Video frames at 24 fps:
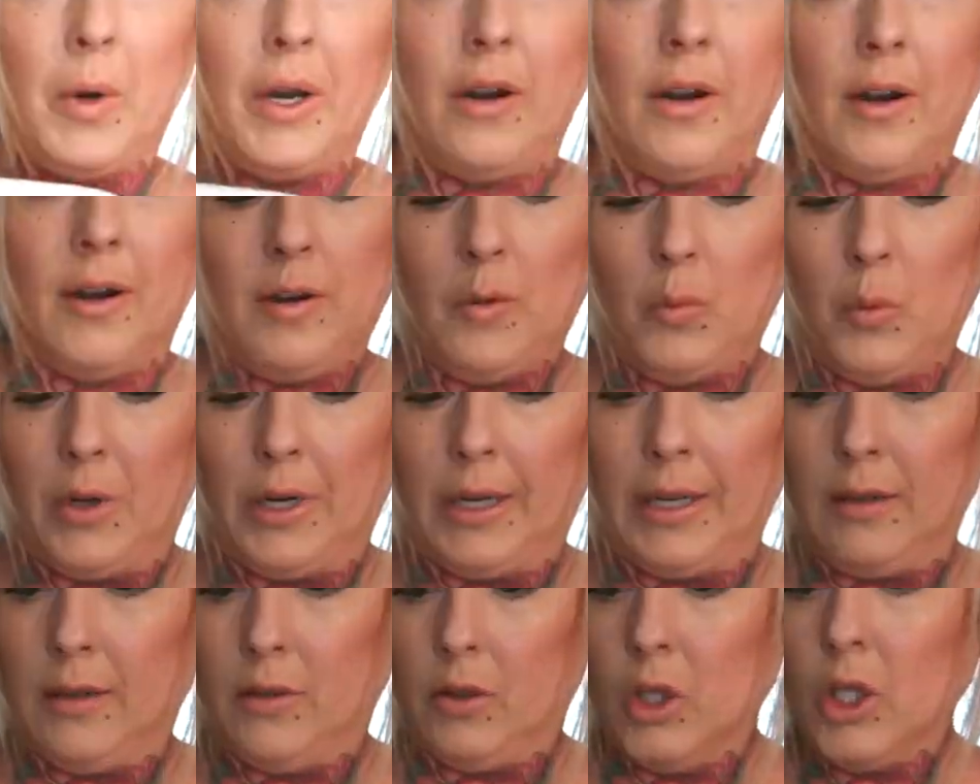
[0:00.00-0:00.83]
wear it. When
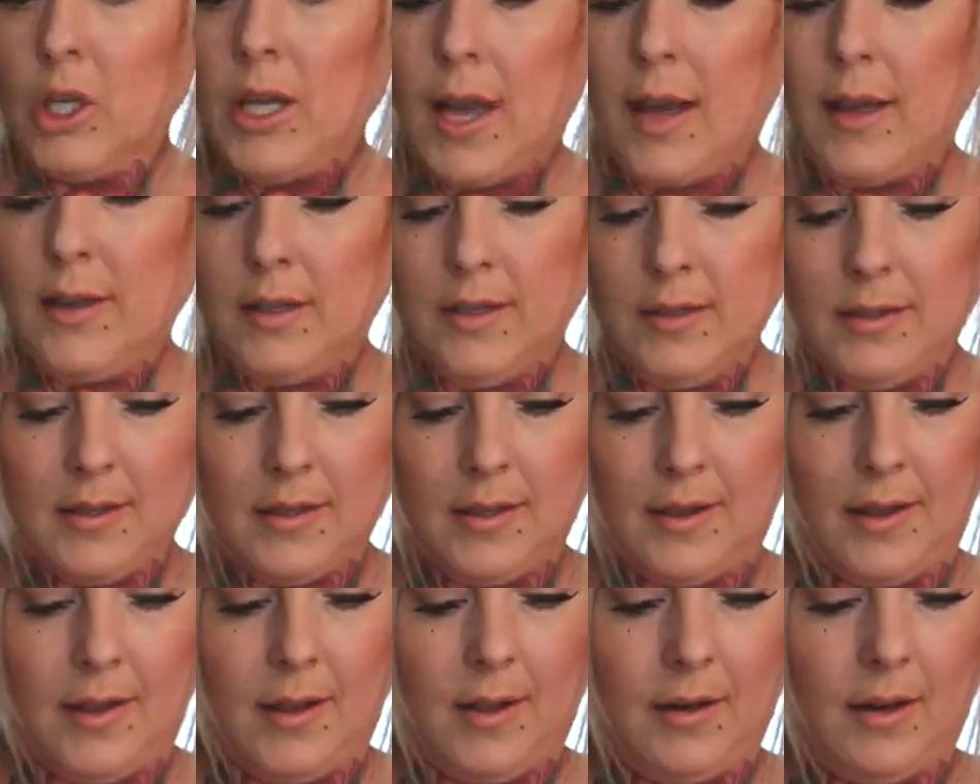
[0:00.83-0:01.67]
I look at it
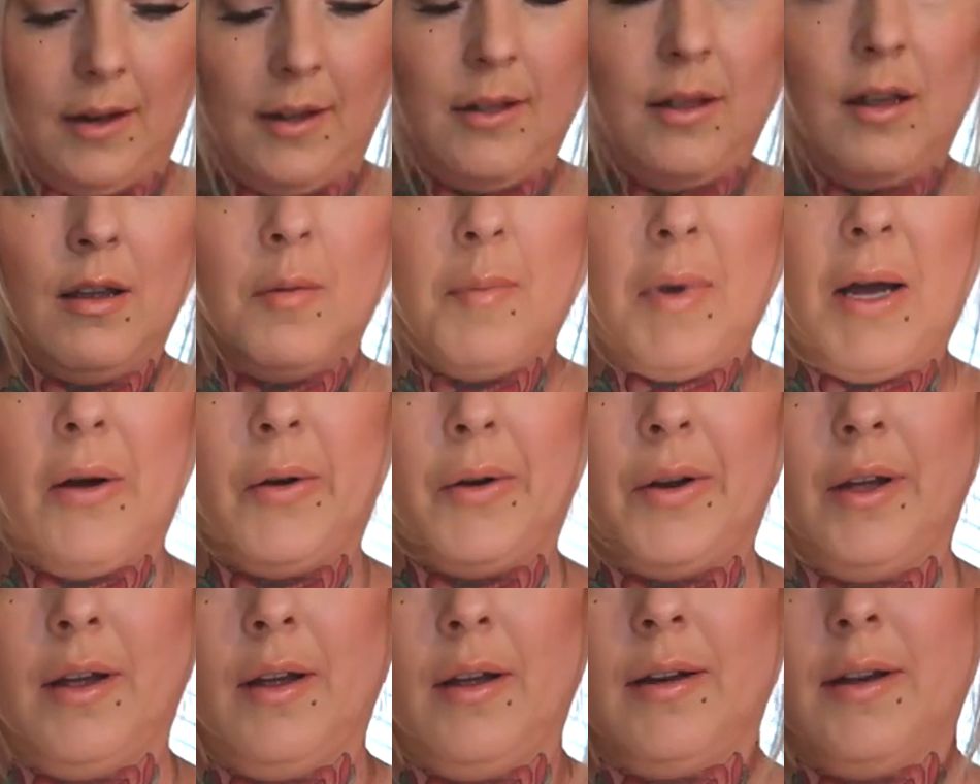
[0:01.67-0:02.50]
and I think
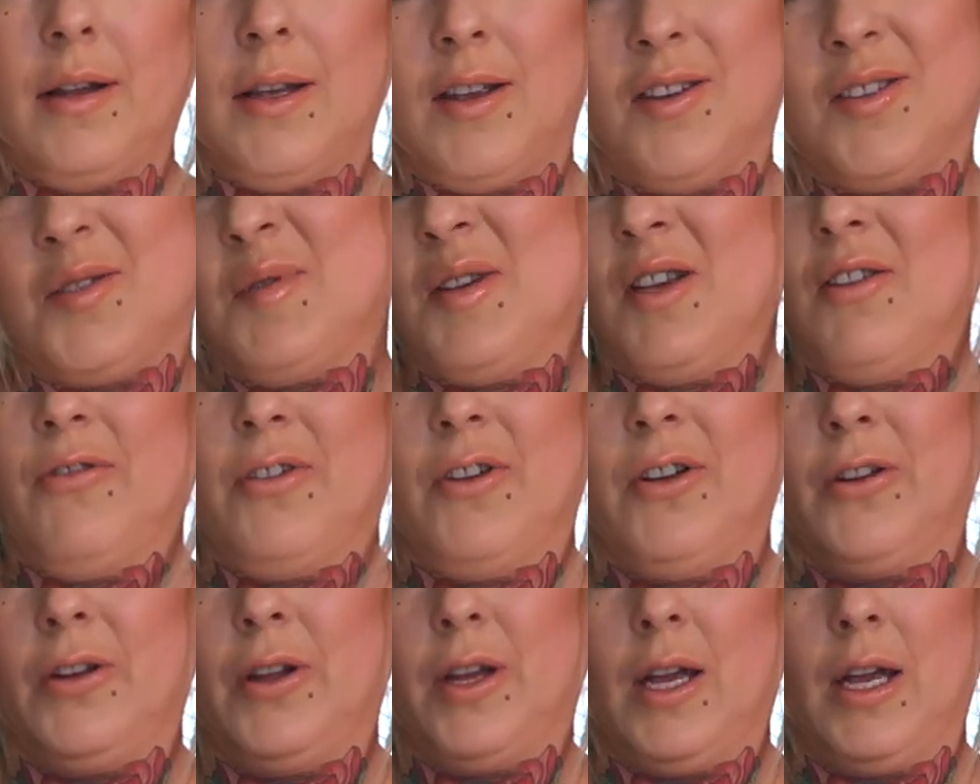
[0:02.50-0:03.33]
about it, it gives me a
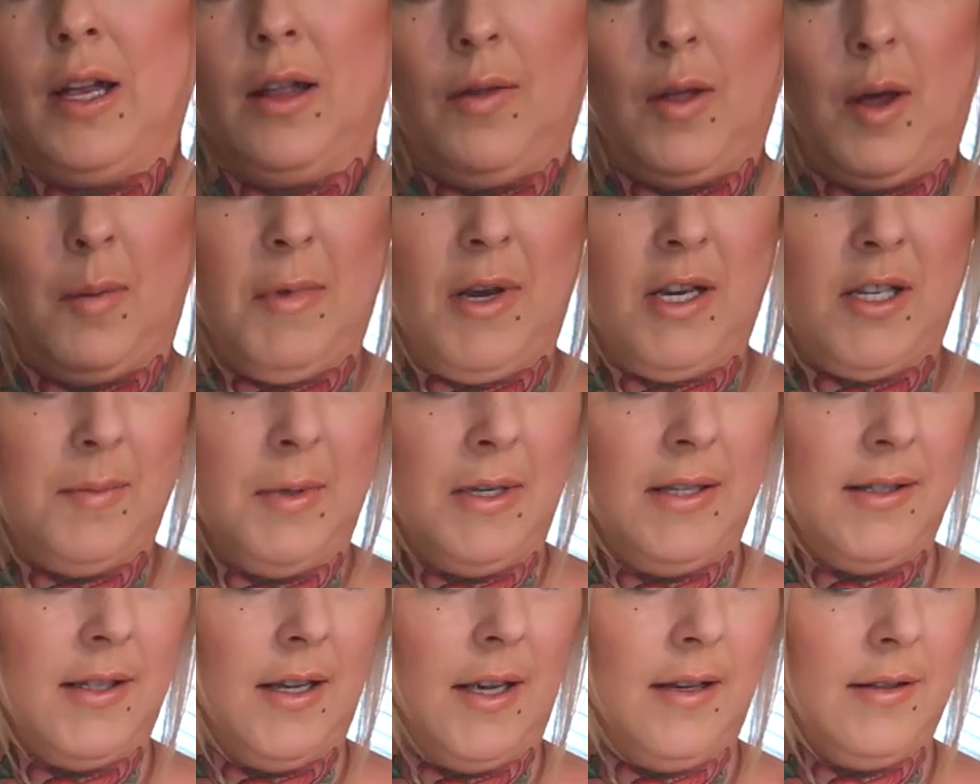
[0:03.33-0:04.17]
feeling that makes
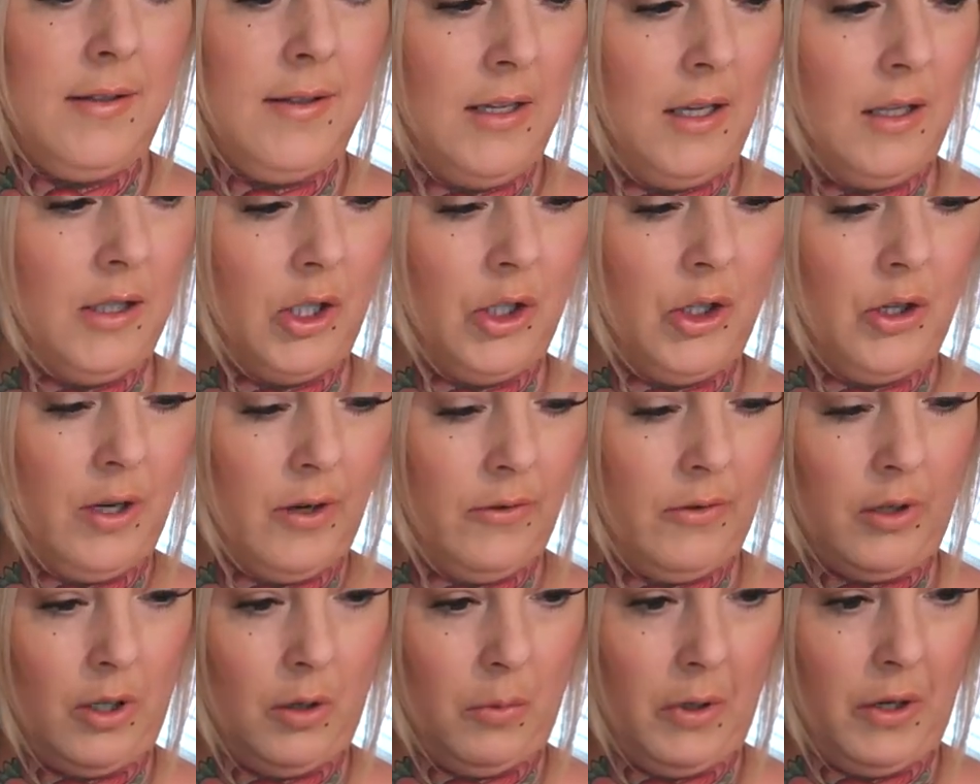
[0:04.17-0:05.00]
me say, Sienna, you're
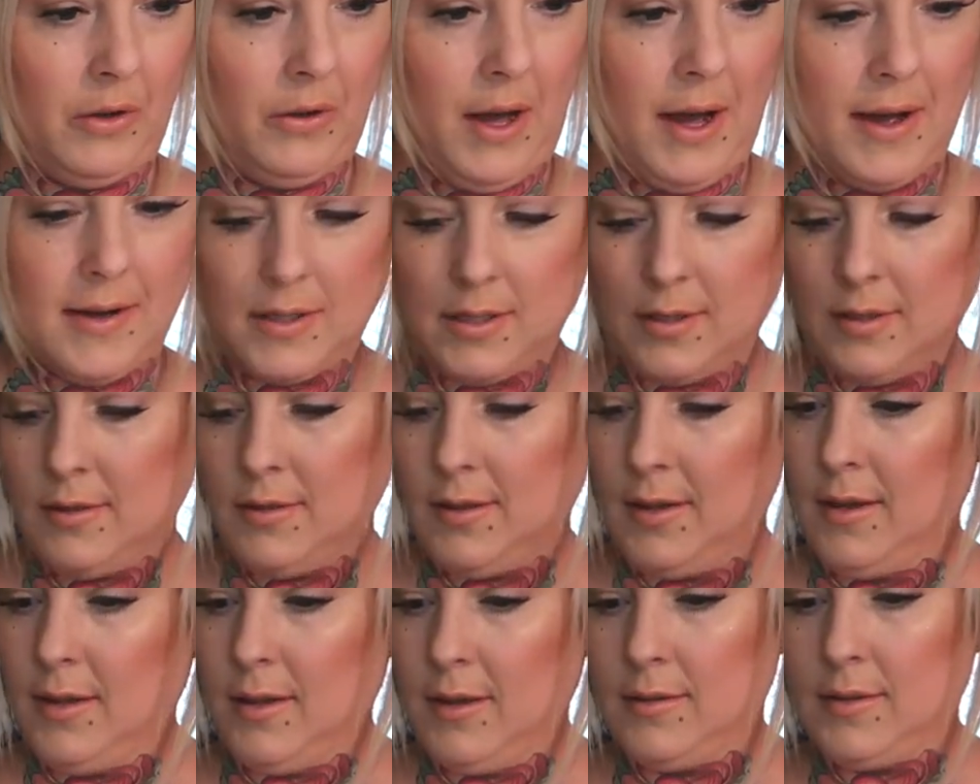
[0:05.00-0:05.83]
never gonna wear that.
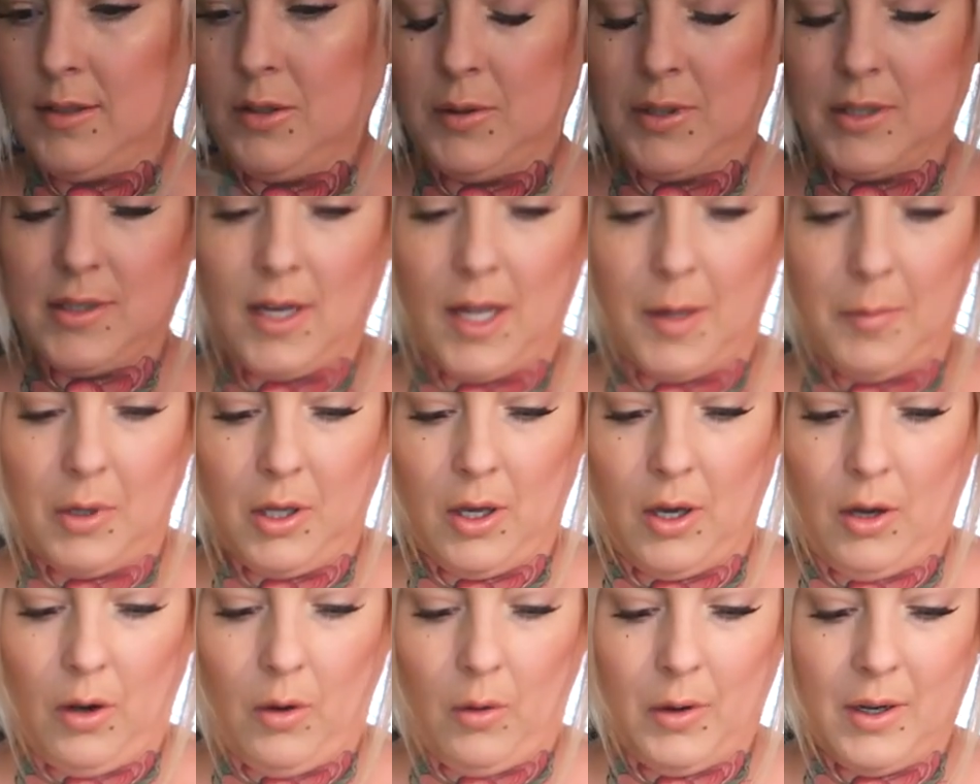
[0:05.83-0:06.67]
And so it's time to
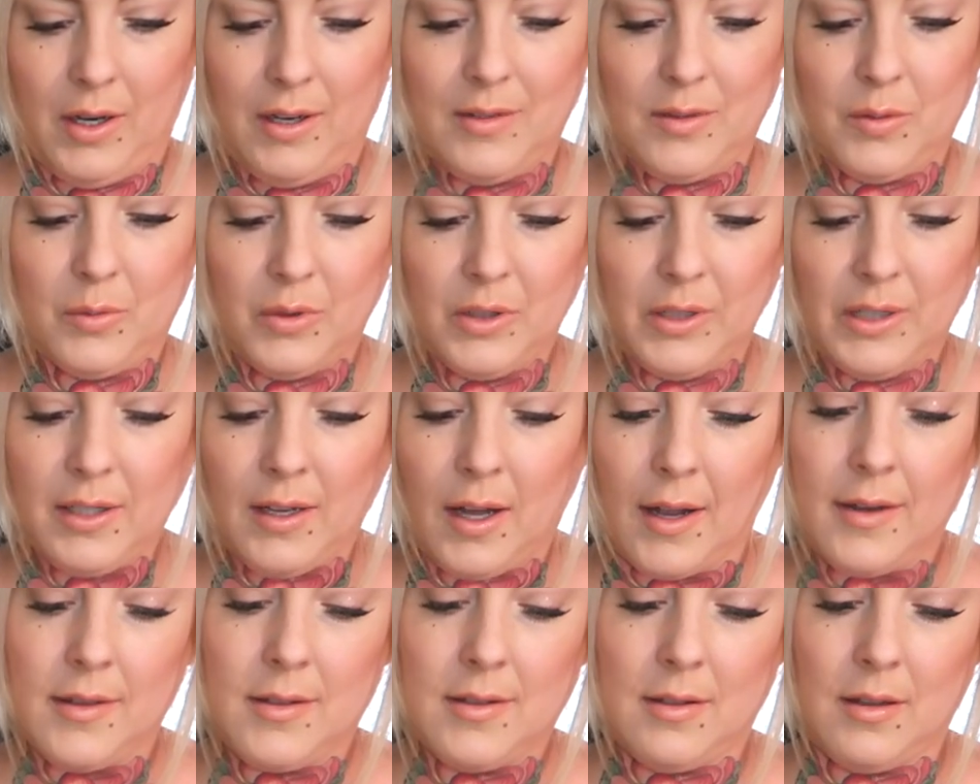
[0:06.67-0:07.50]
go. It is really
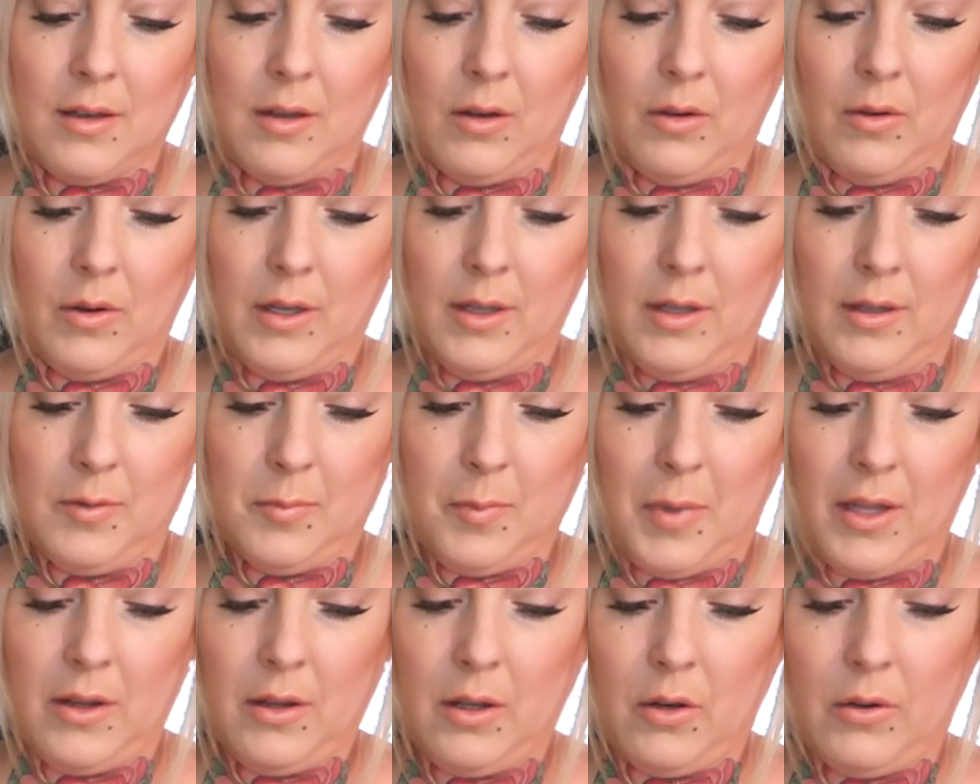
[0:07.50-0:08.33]
nice though. It is
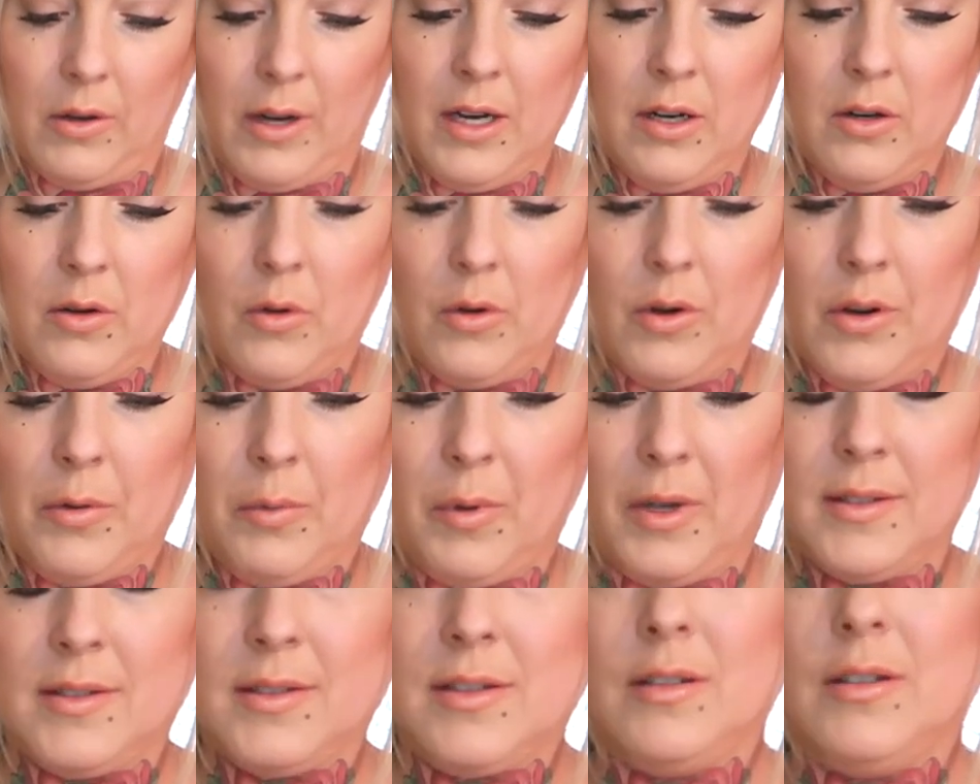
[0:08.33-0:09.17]
by the Great
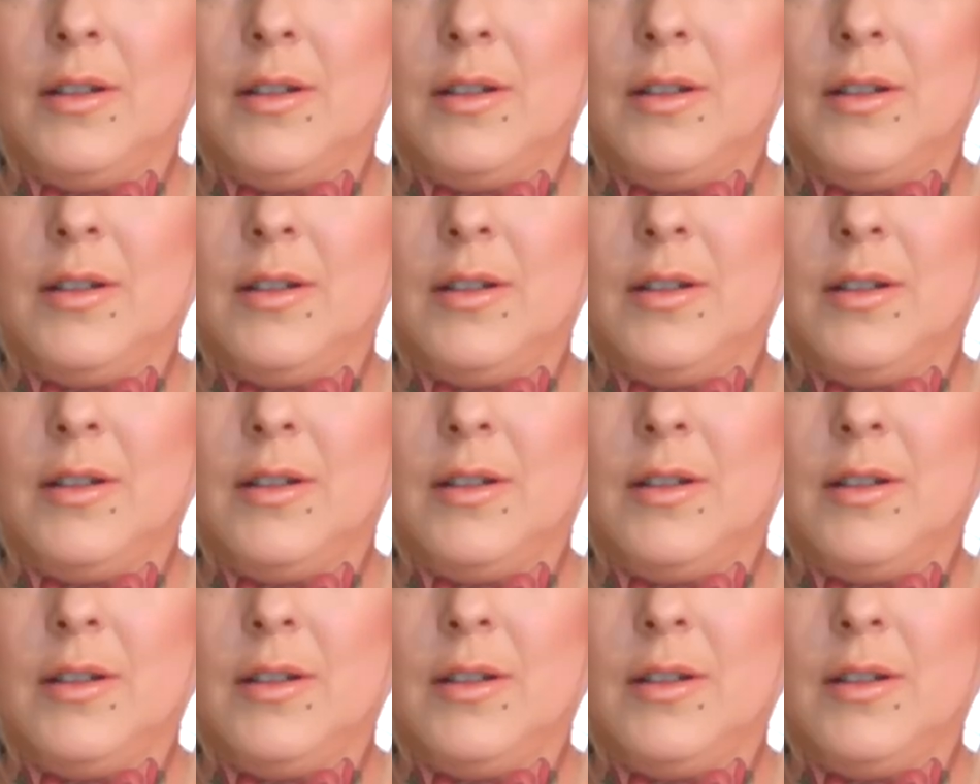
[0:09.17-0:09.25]
Northwest